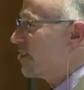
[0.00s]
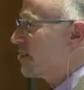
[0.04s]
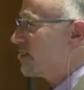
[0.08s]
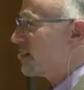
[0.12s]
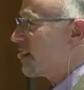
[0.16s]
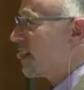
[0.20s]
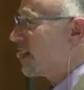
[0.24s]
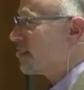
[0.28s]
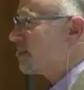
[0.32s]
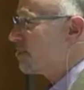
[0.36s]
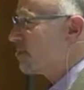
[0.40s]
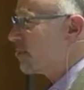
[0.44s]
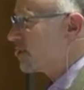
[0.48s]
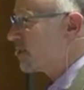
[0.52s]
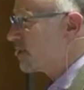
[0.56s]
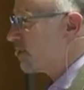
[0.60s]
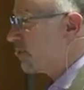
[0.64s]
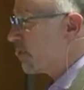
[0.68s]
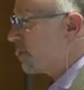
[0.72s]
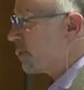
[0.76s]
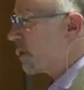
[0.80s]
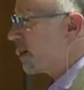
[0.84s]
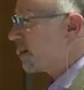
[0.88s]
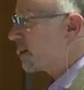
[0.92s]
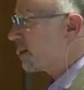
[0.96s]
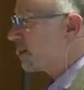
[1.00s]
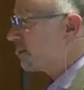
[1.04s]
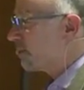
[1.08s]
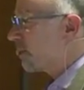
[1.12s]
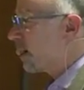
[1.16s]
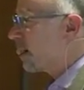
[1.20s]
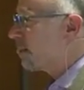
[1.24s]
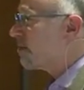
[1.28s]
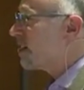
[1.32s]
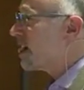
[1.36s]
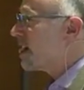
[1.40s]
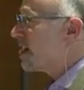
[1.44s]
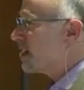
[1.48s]
these aspects of American
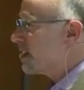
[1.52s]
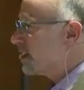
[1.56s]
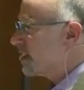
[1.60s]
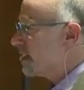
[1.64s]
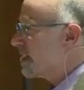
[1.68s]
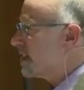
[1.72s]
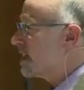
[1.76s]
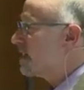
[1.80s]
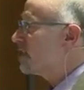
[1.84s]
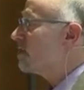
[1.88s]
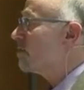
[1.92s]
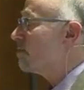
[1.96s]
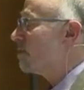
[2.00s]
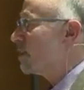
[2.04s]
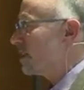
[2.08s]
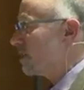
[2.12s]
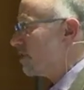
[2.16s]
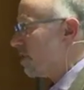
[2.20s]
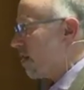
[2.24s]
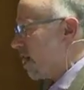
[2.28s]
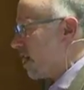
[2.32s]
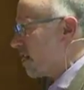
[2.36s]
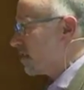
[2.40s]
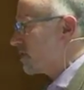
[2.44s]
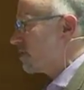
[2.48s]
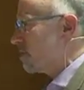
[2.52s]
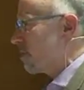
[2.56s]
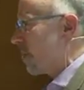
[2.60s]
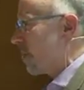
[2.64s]
life need to be talked